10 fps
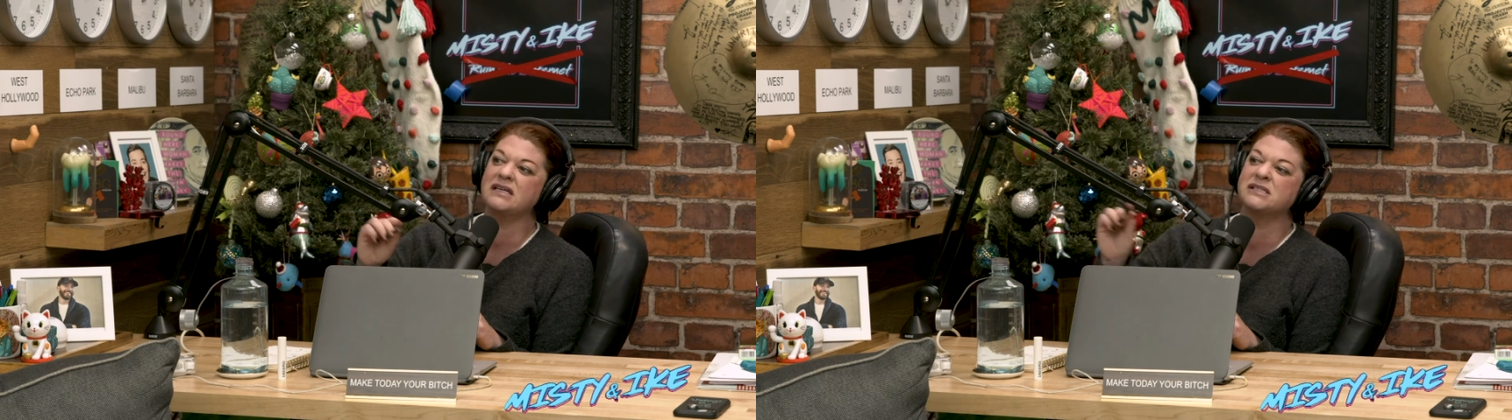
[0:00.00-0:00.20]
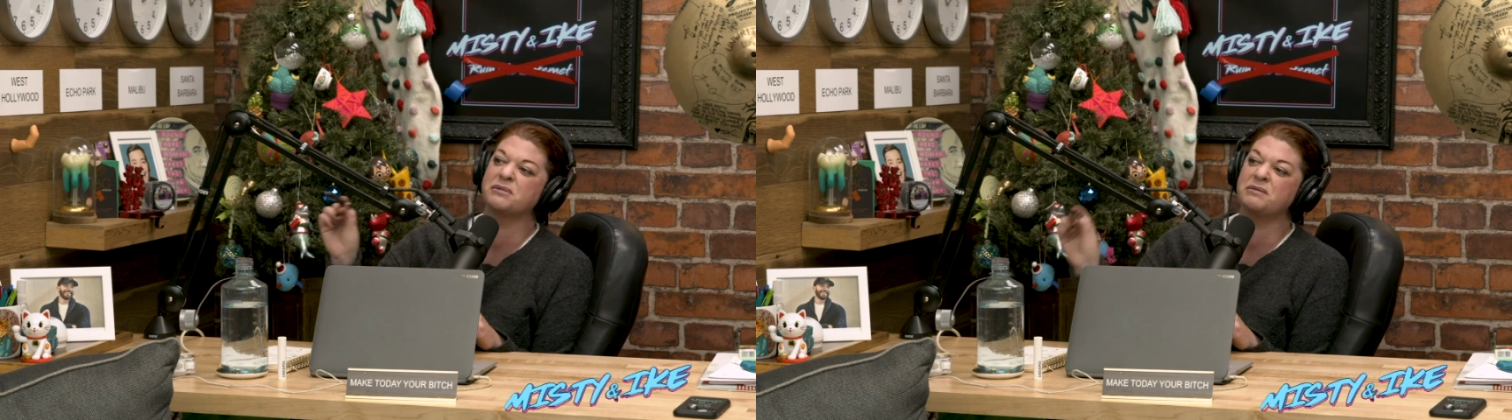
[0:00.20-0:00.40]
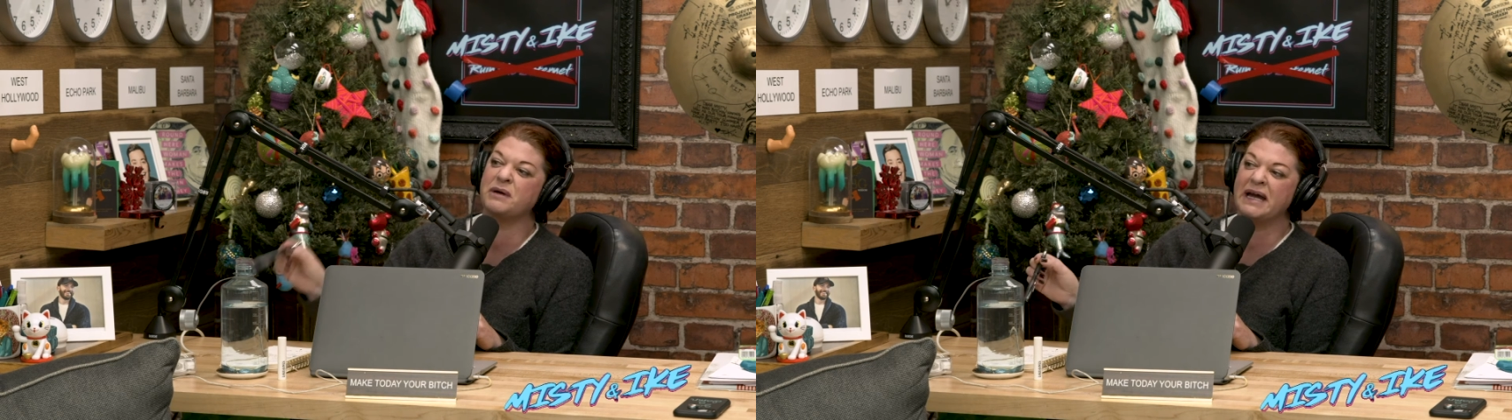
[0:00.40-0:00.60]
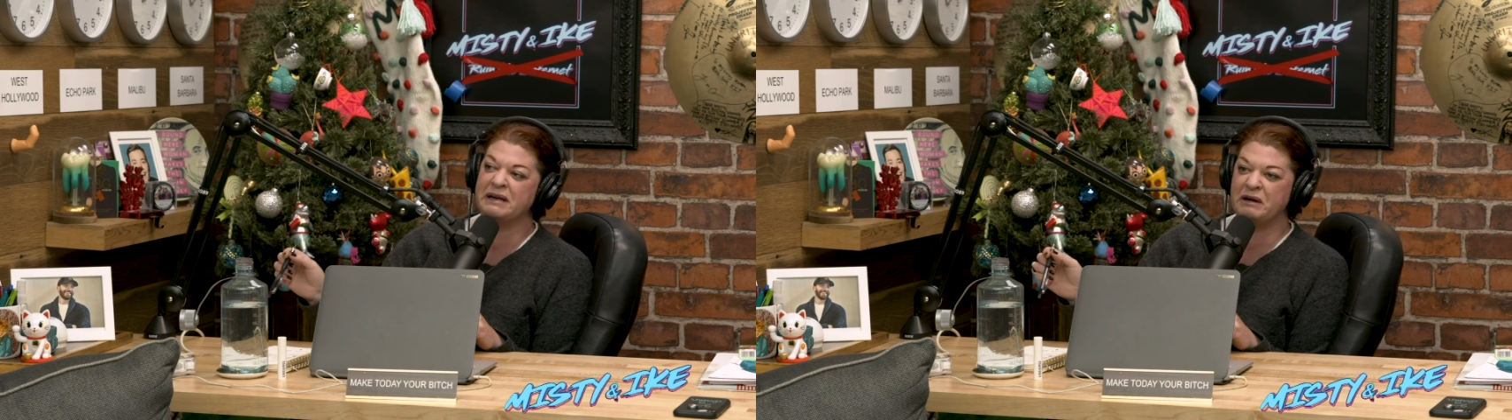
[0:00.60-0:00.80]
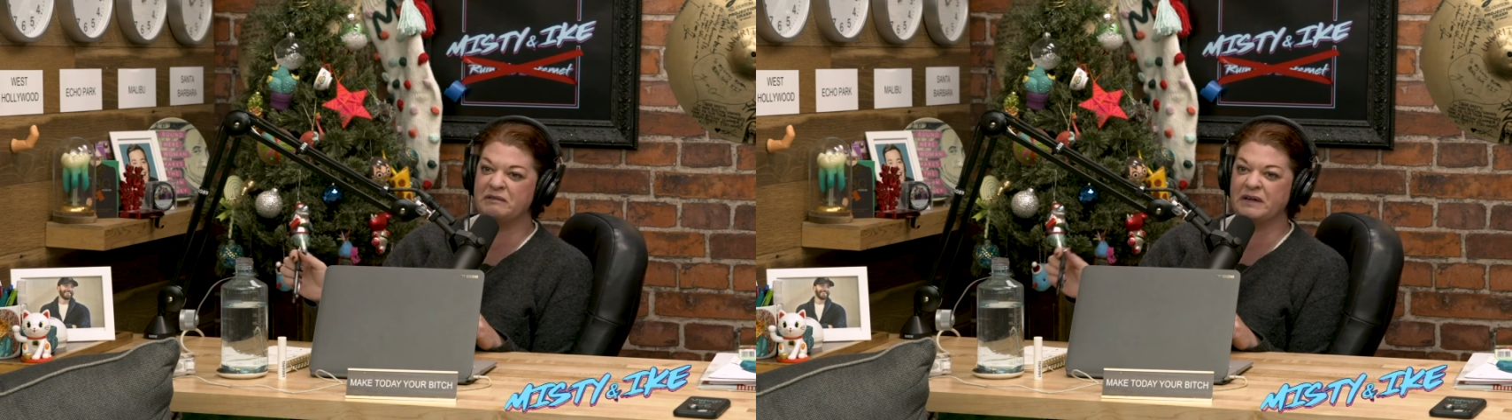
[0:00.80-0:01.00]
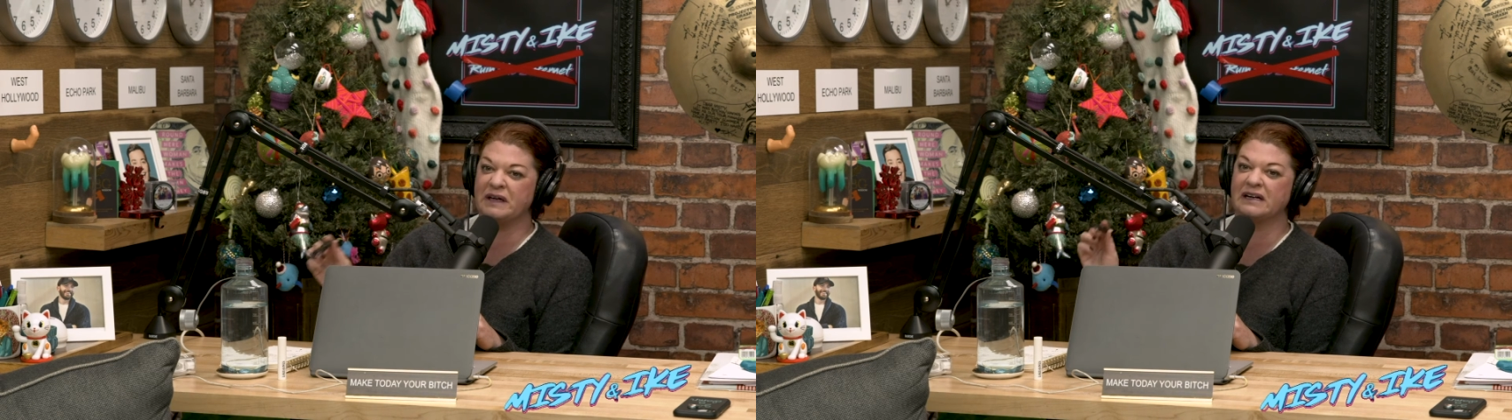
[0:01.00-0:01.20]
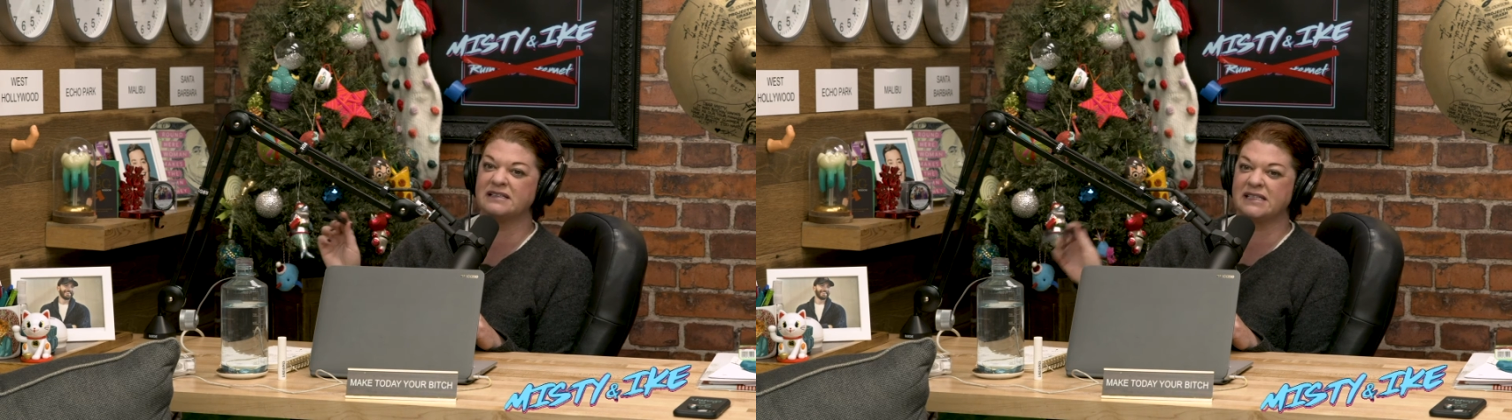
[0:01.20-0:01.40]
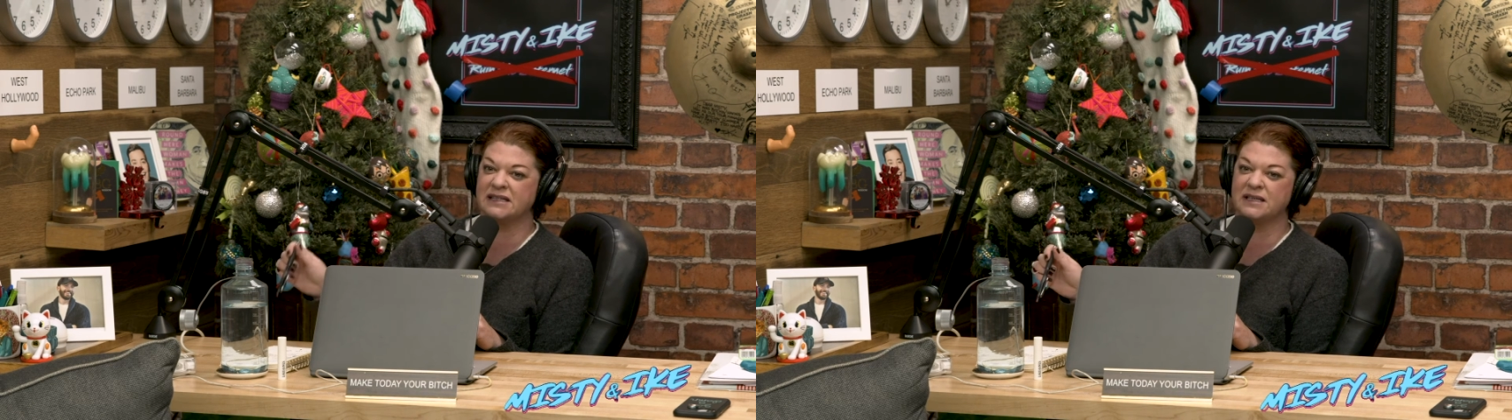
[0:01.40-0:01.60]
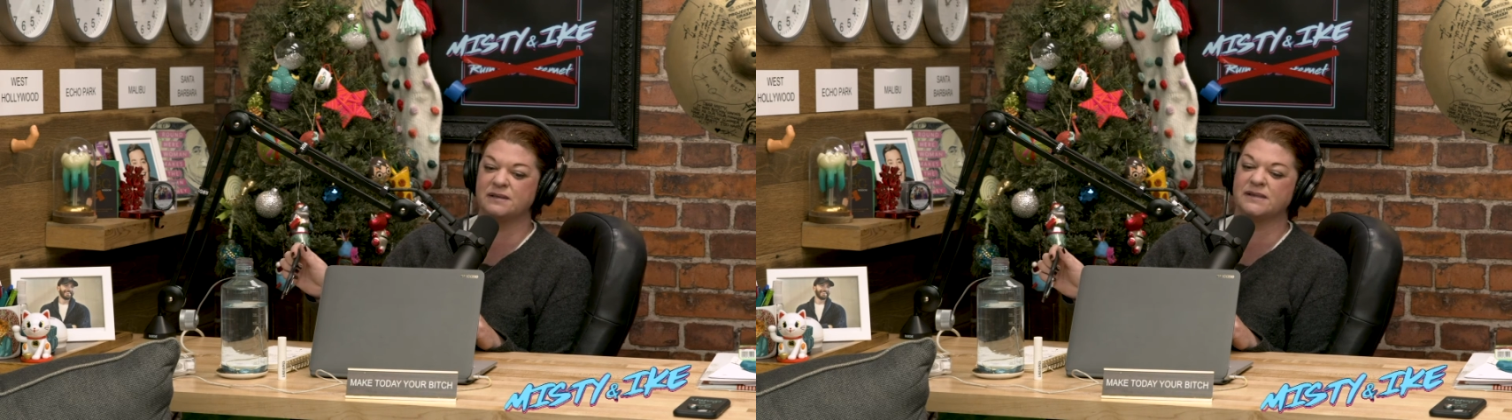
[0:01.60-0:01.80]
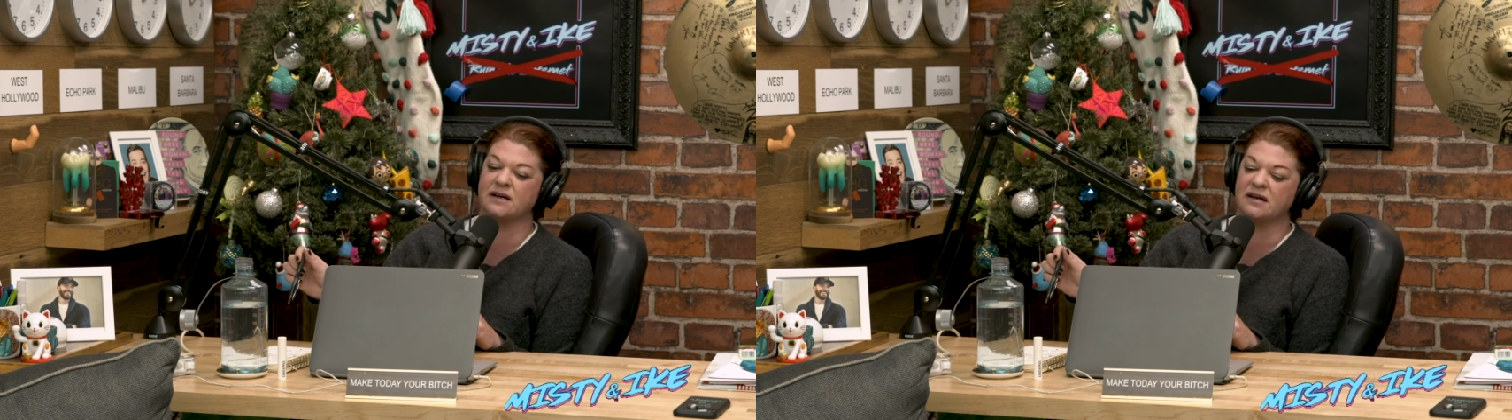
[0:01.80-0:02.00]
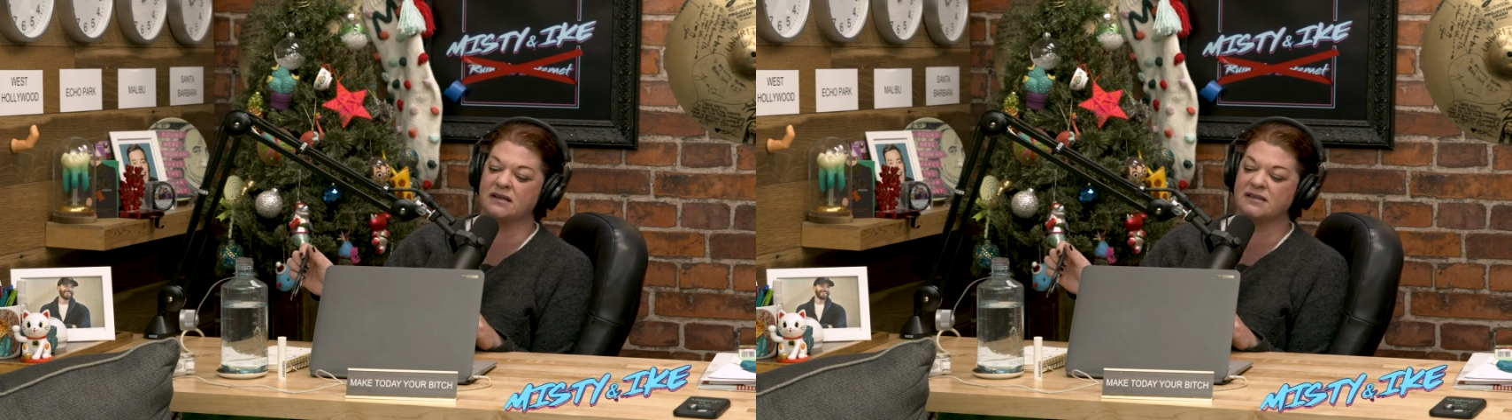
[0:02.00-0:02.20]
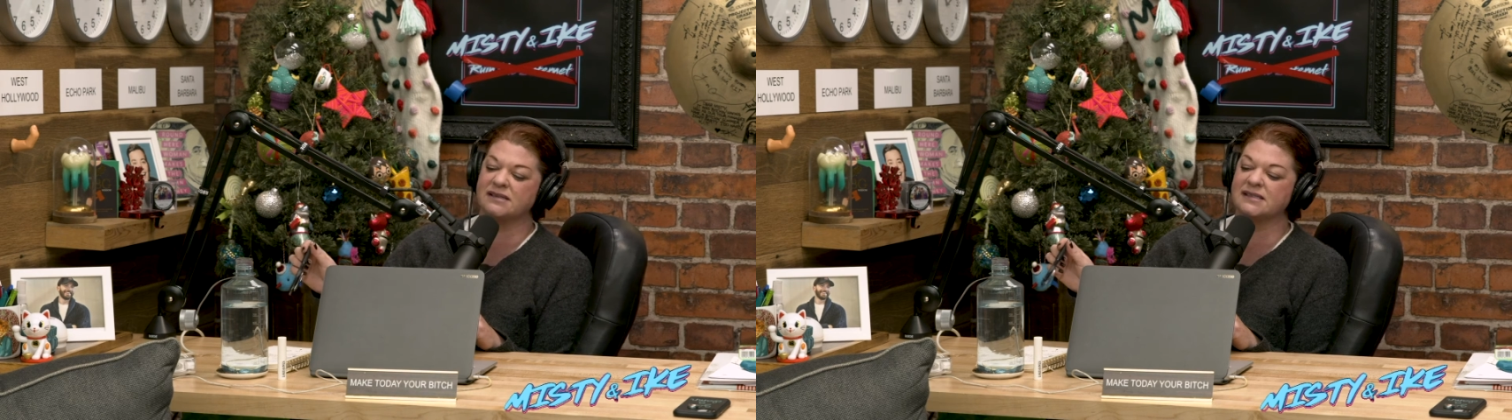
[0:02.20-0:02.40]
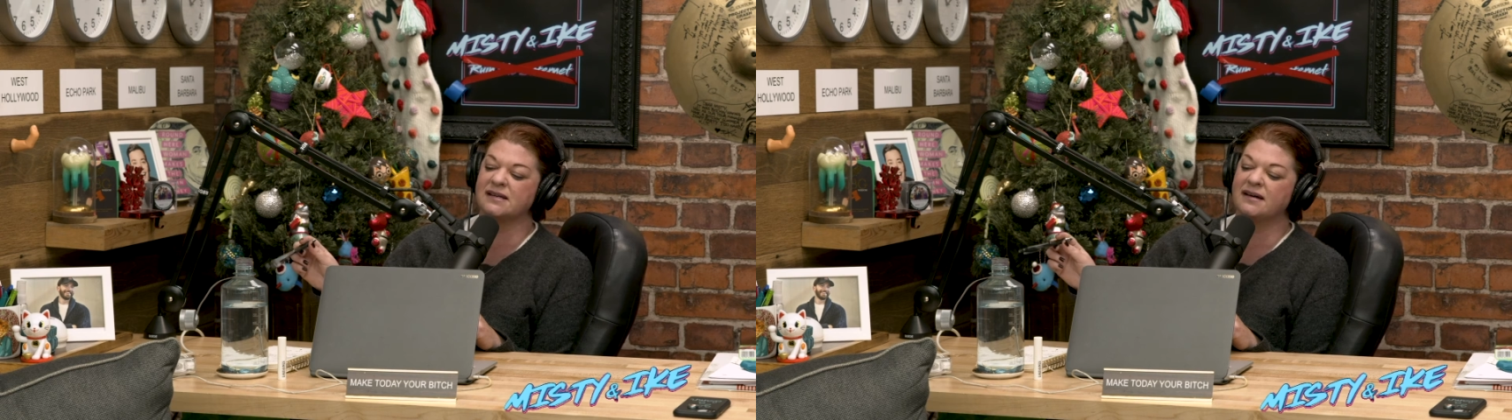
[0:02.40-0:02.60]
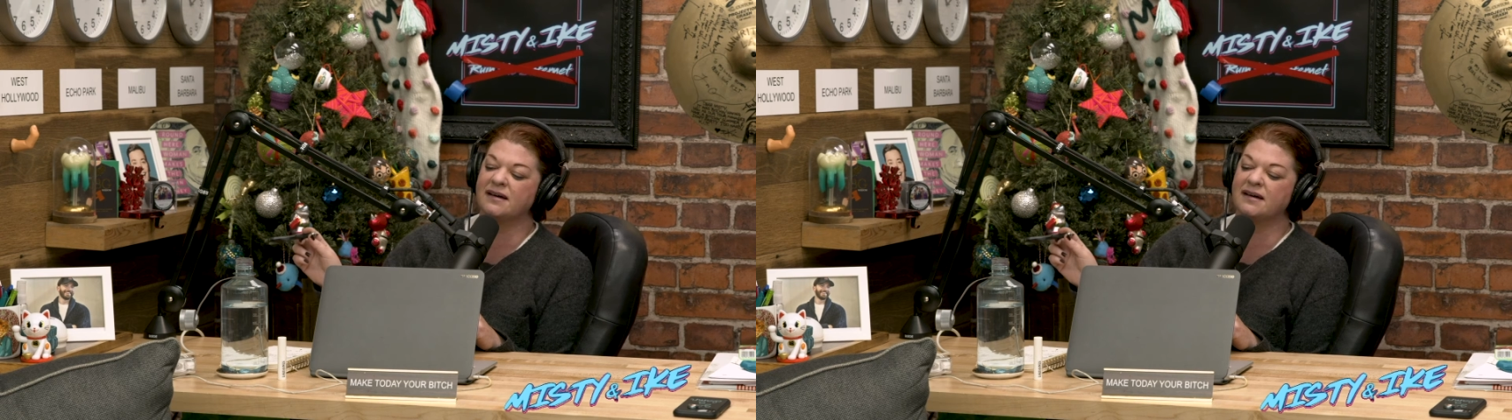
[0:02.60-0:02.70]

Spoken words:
So we ran over, did those songs,